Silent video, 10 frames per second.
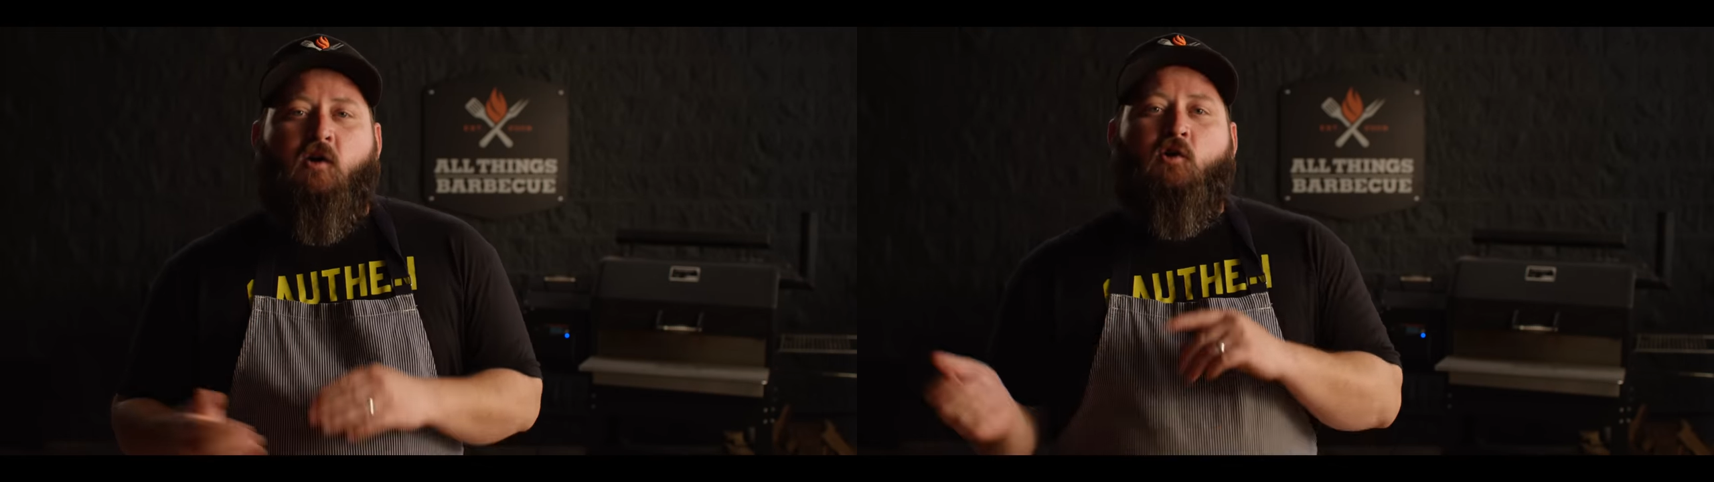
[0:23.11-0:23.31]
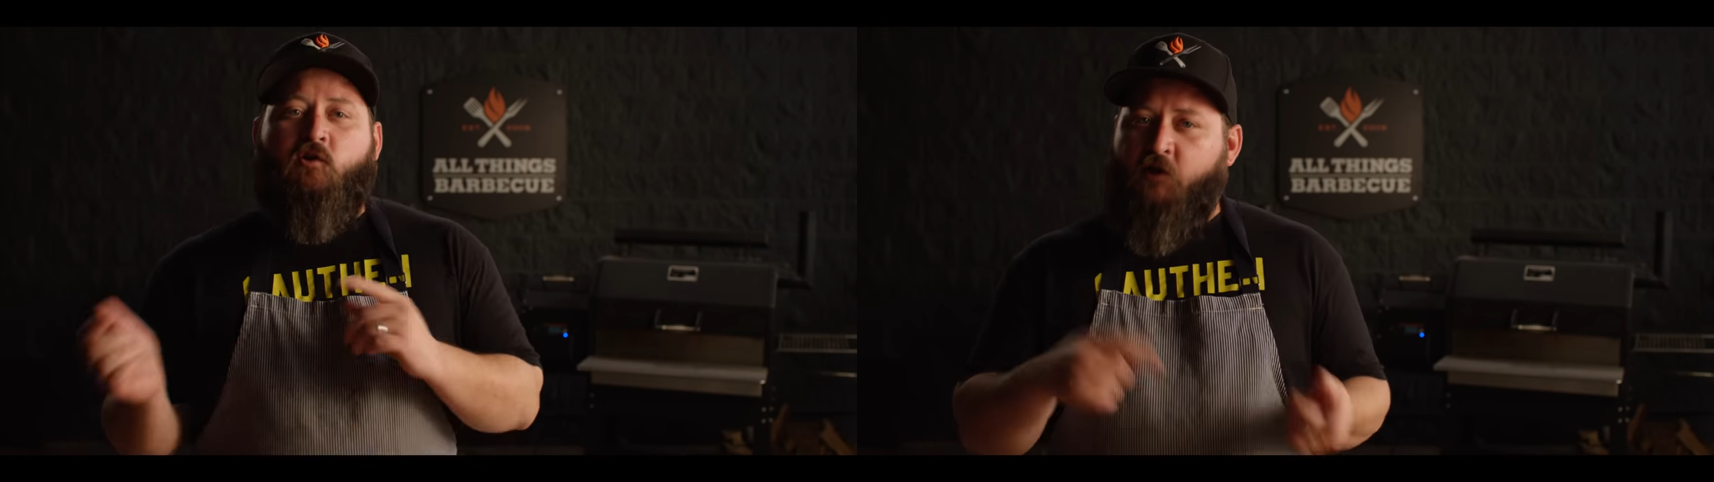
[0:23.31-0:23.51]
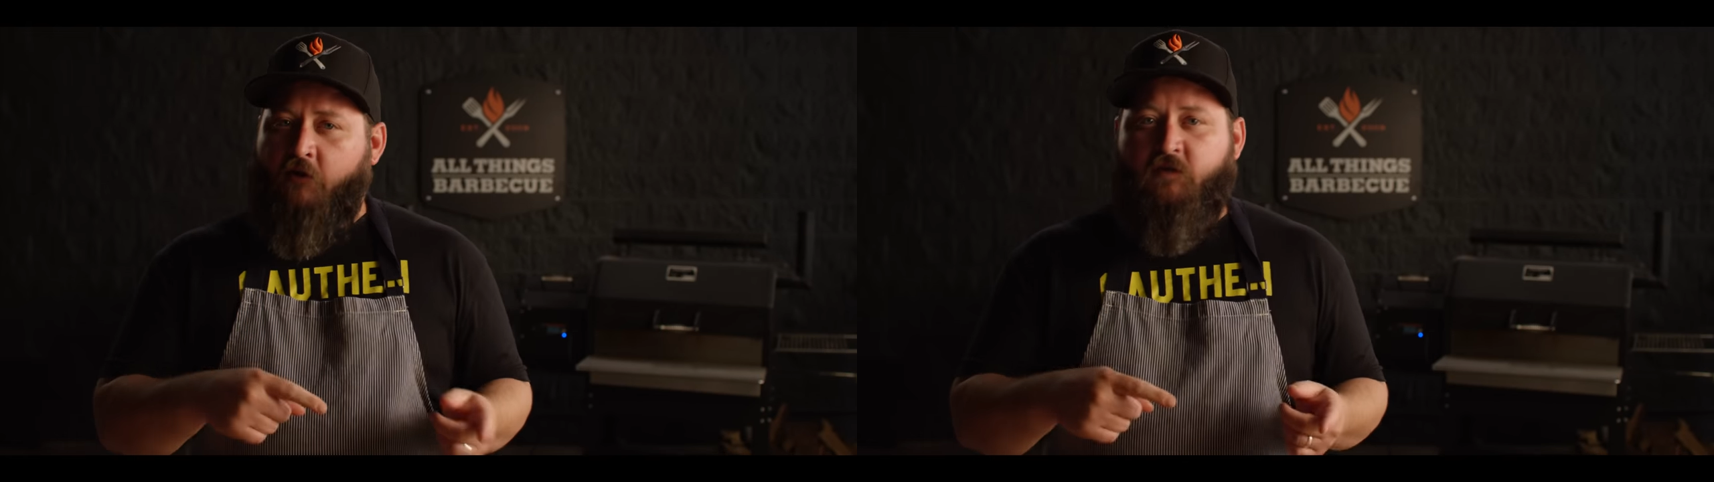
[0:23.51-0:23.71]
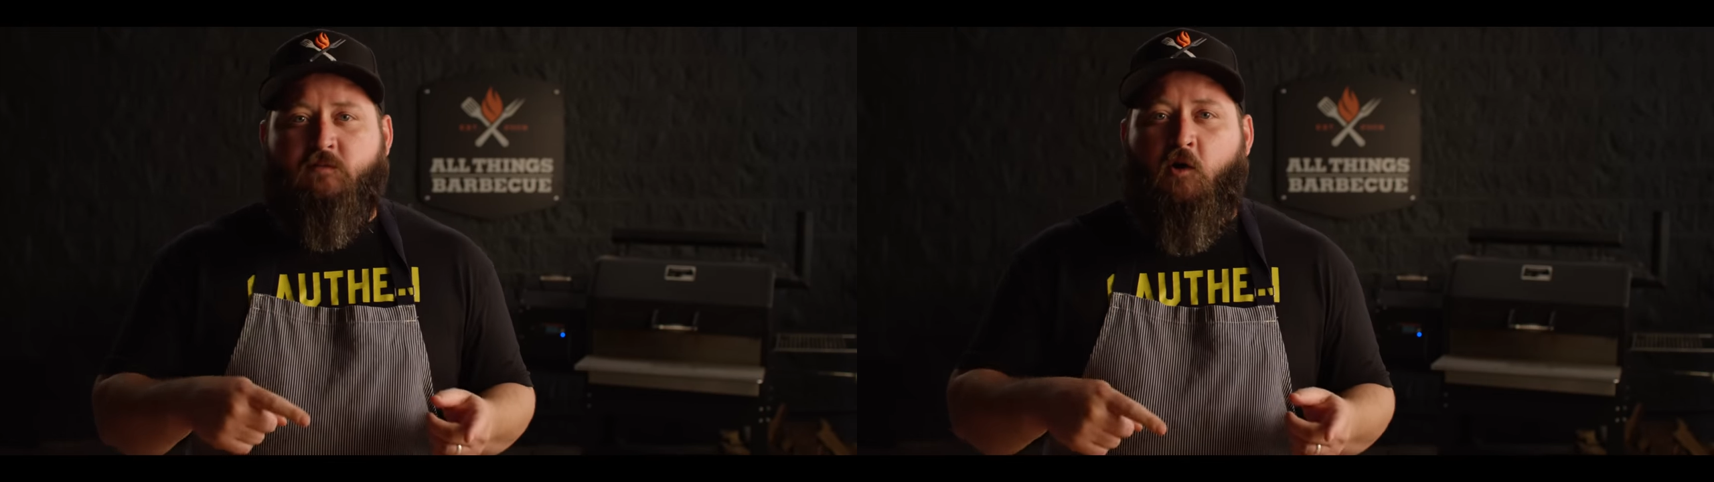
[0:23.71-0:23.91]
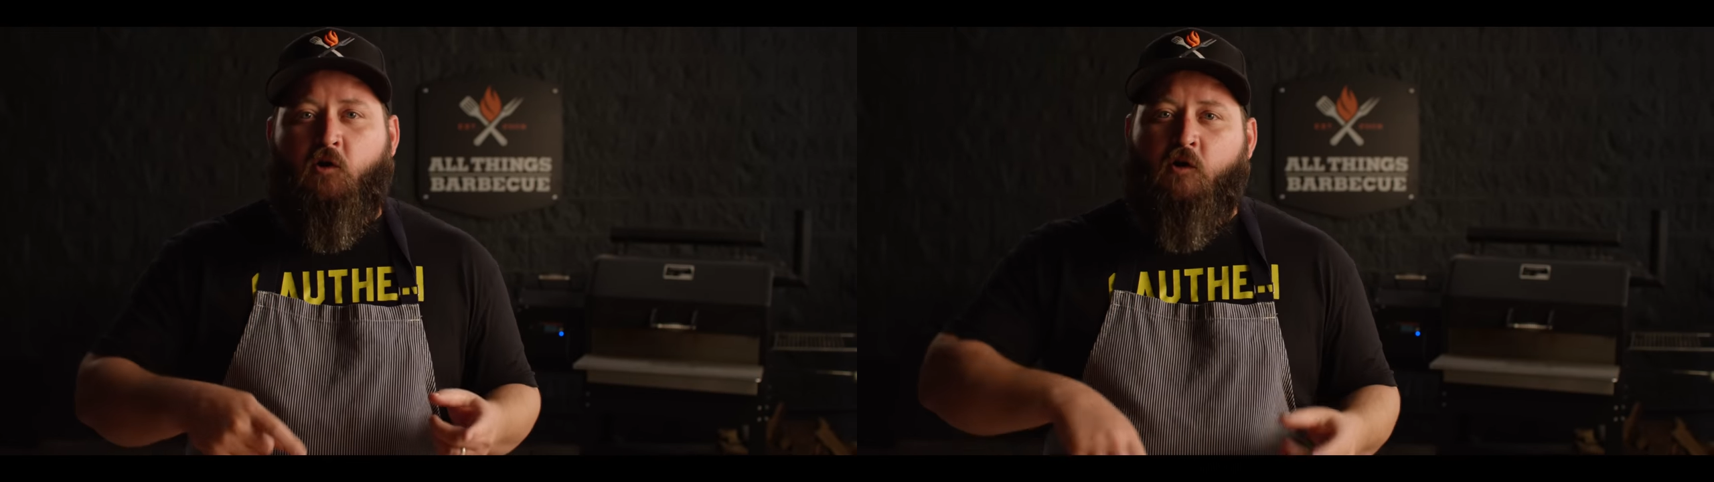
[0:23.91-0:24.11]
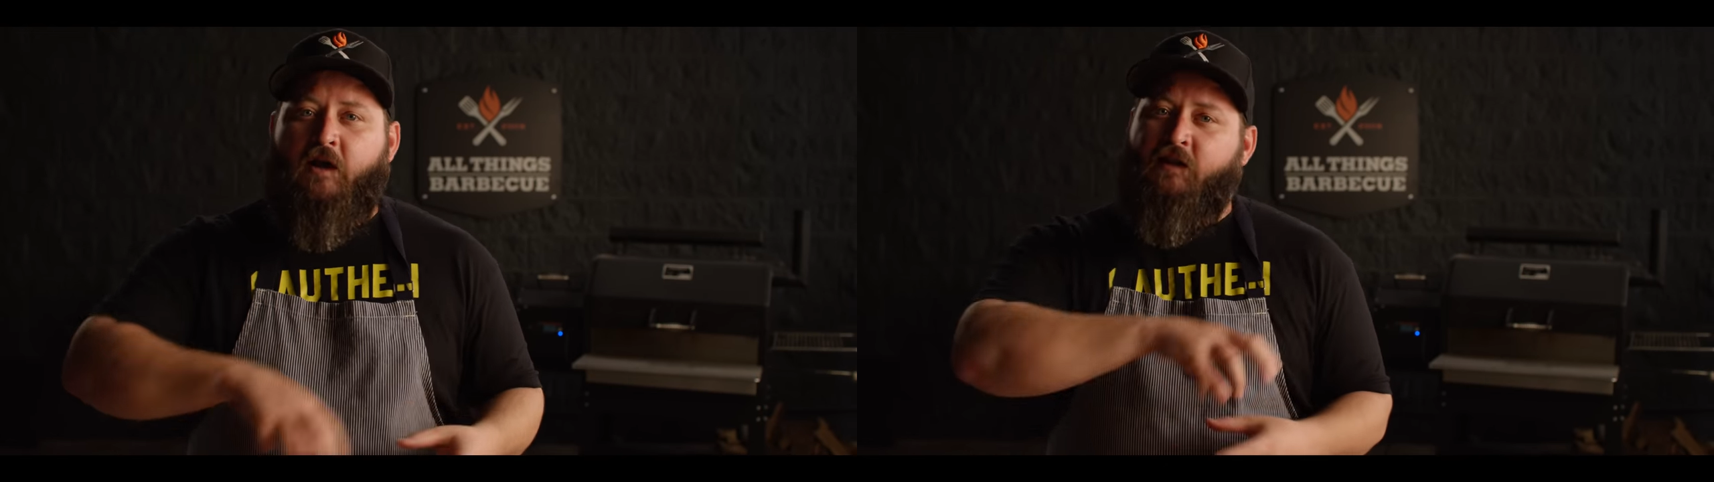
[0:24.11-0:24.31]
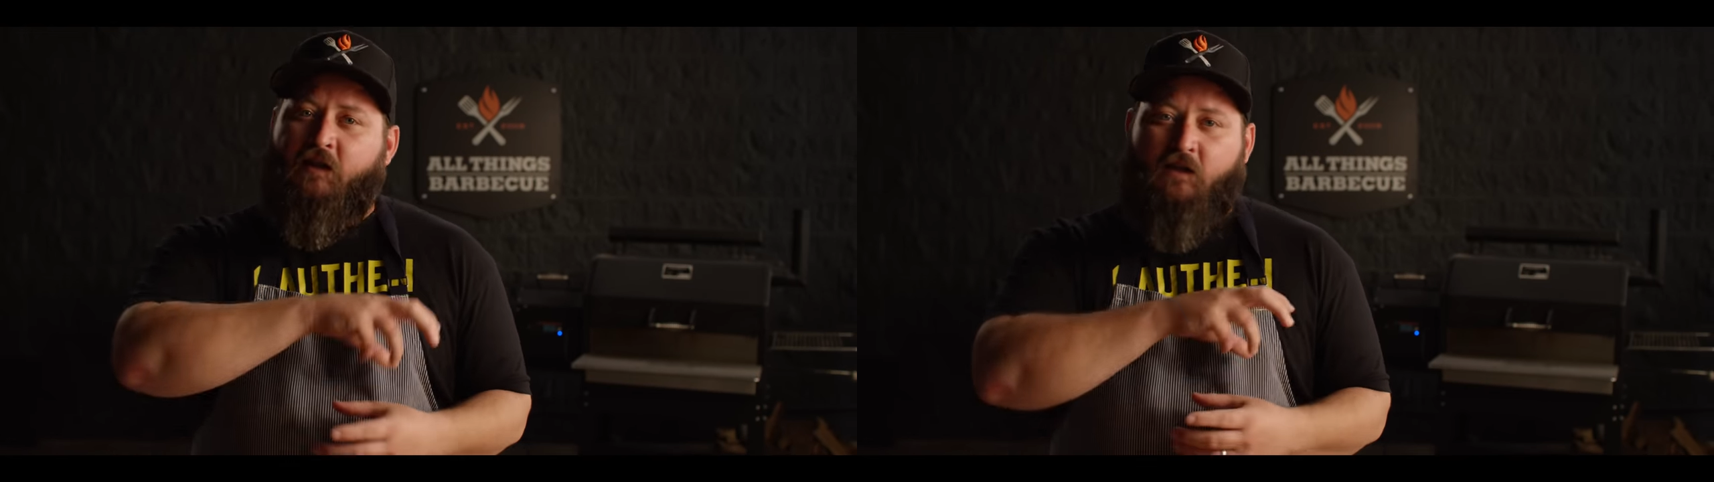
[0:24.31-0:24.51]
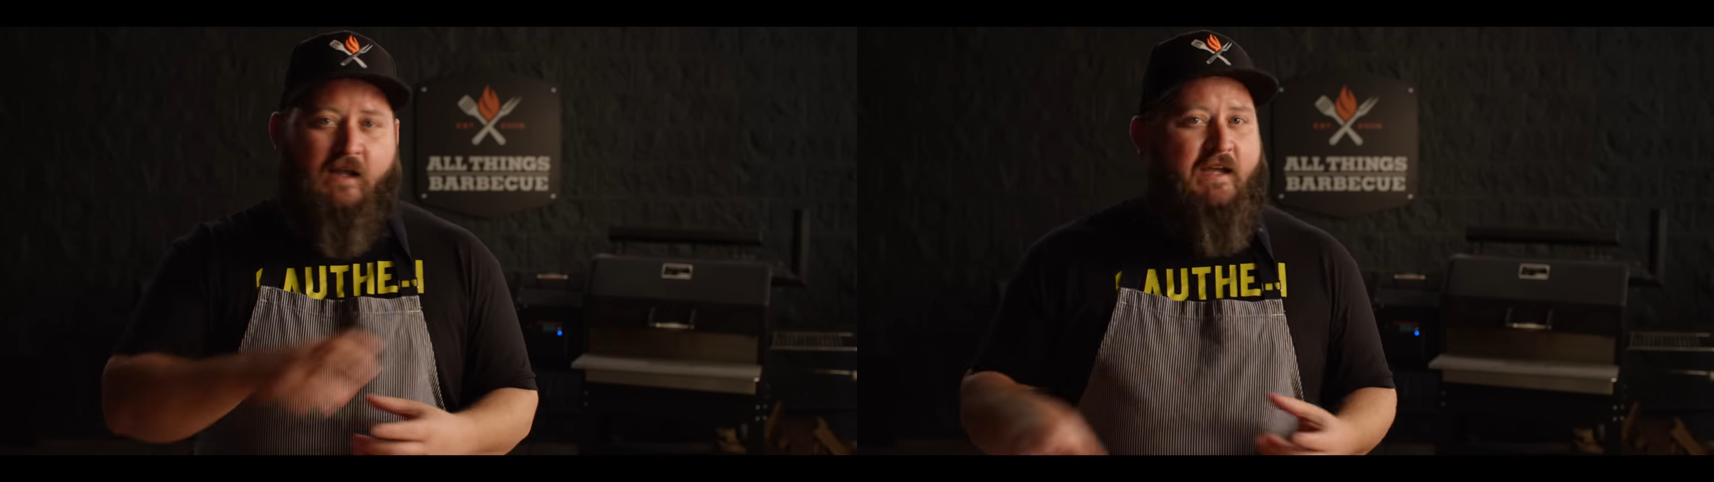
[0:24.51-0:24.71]
cooked on the smoker, and then
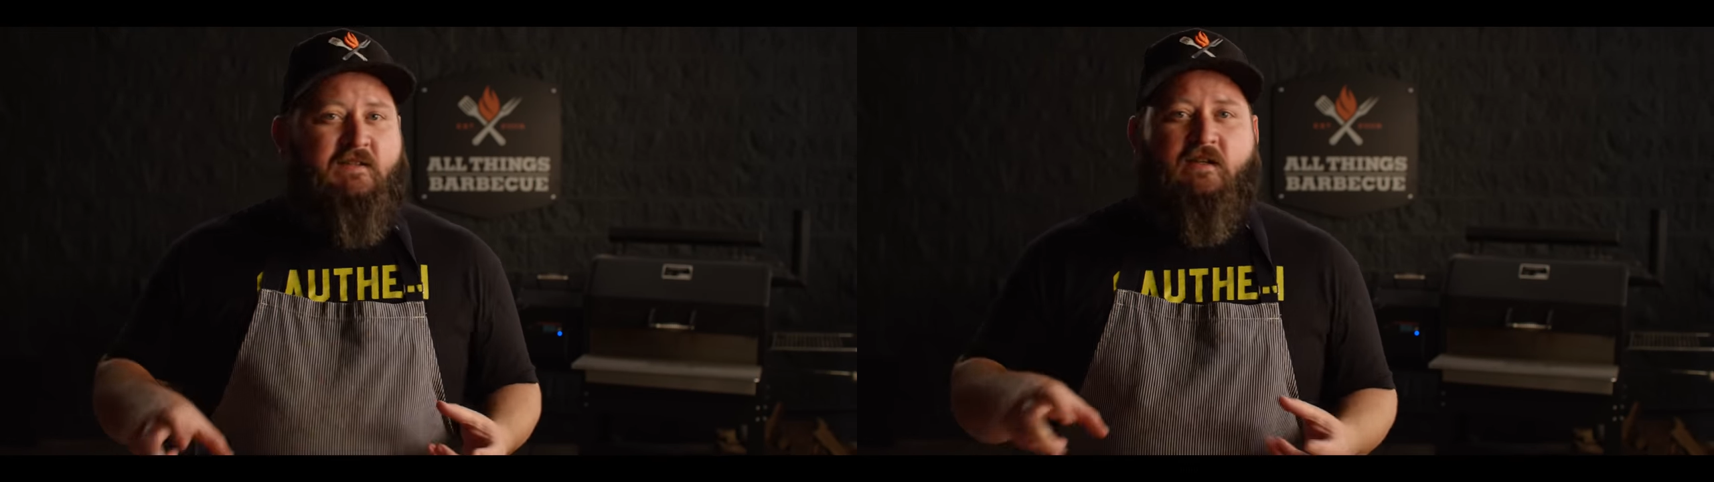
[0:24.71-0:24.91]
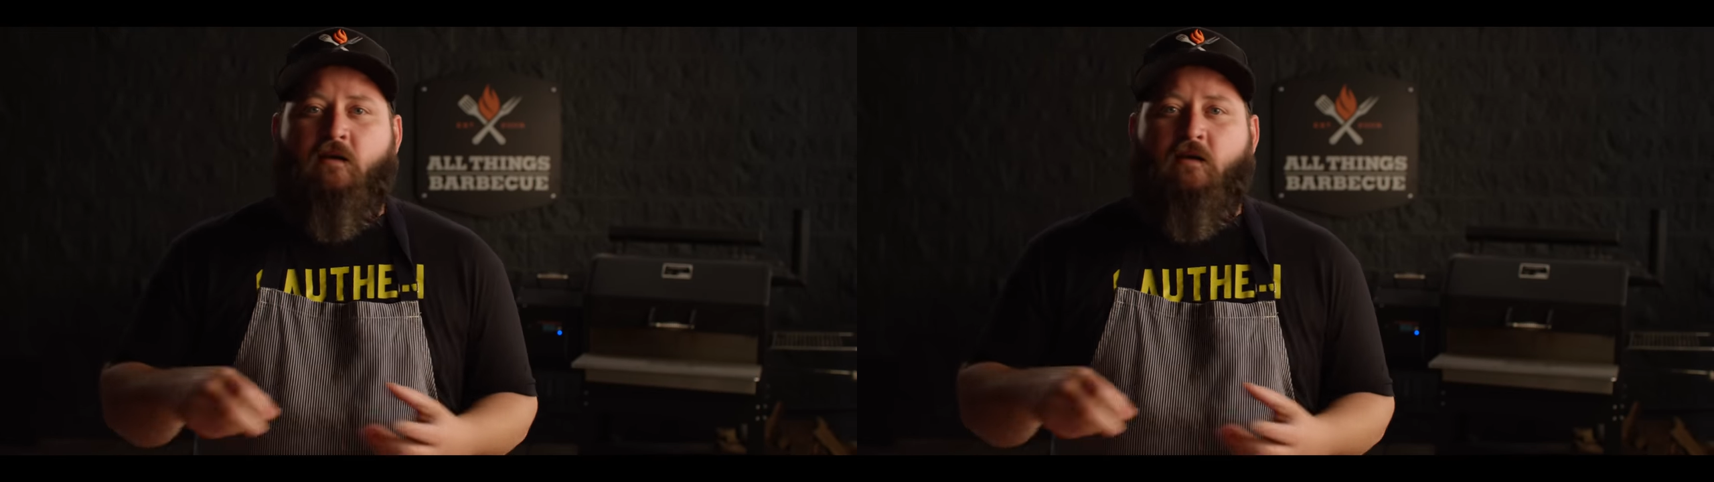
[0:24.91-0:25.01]
glazed